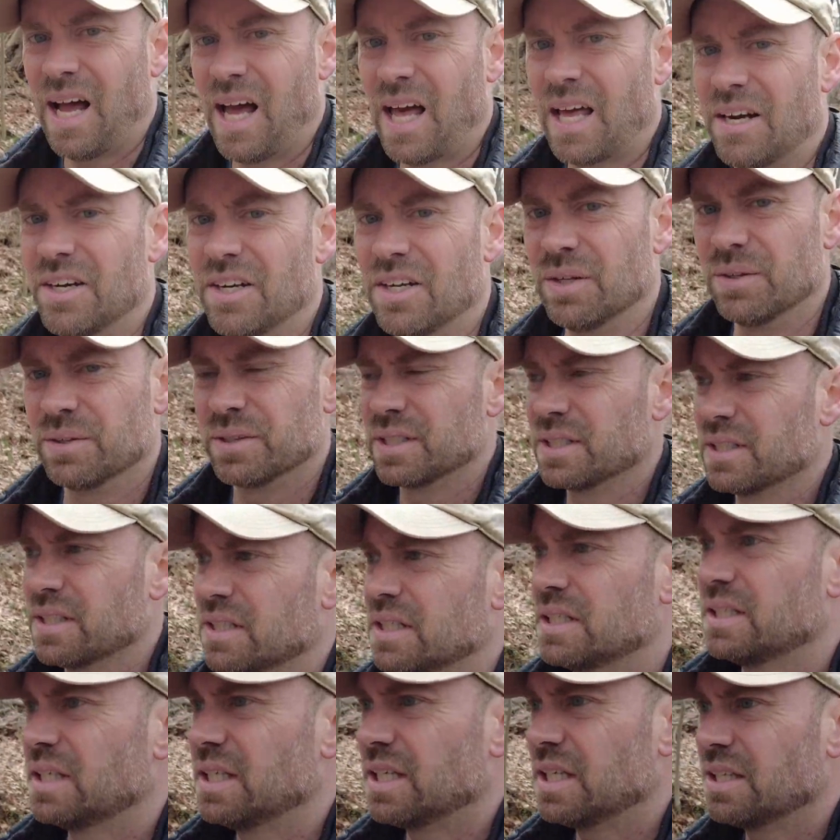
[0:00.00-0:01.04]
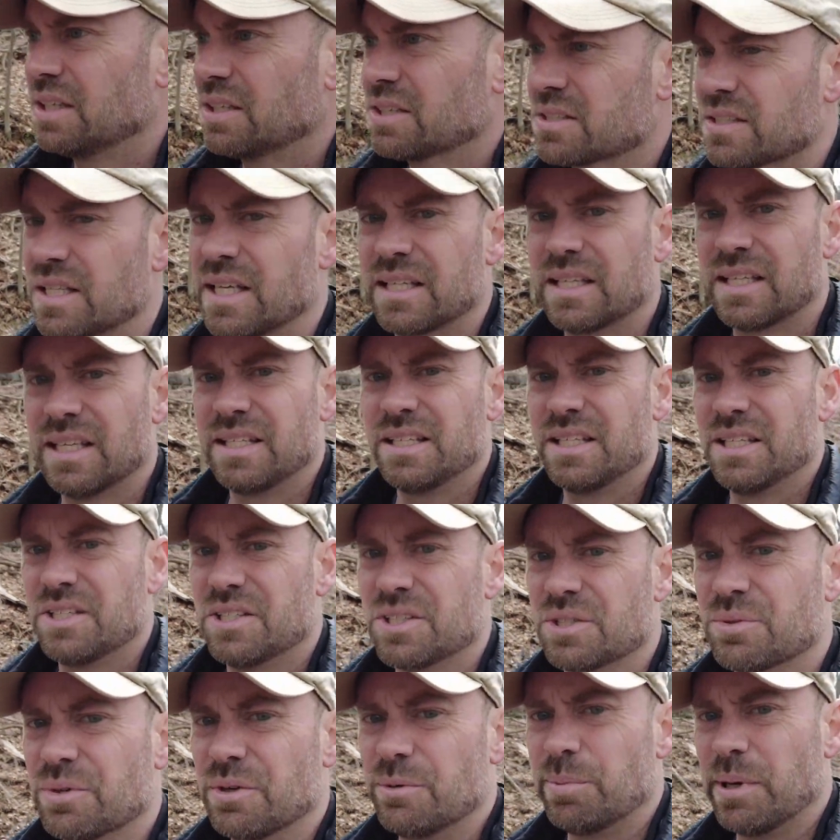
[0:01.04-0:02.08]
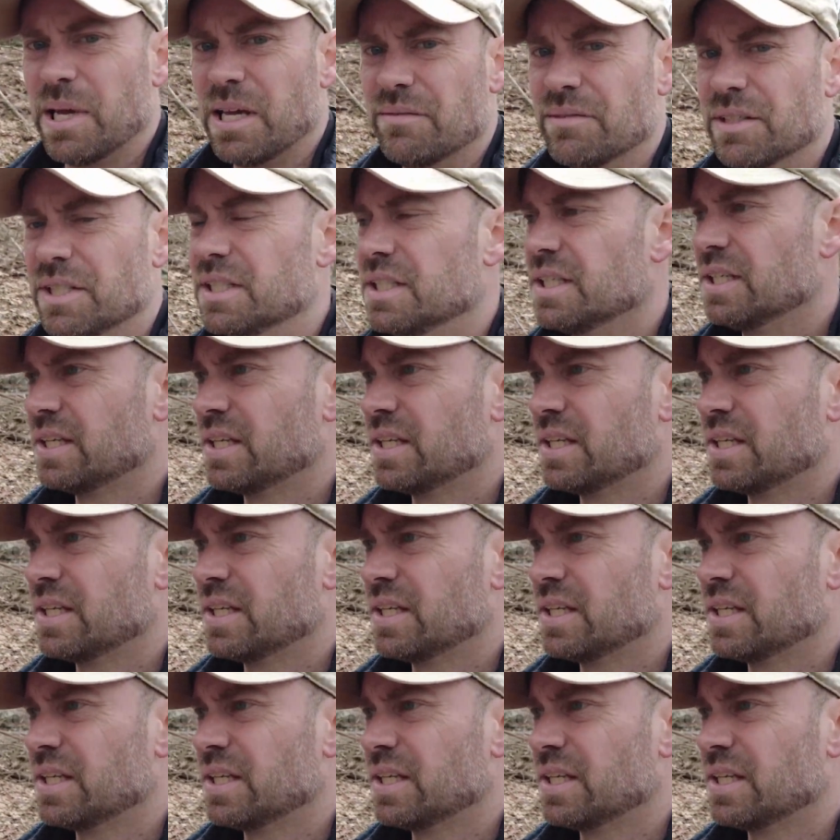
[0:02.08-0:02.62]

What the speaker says: I don't know. It looks like they did just repave it.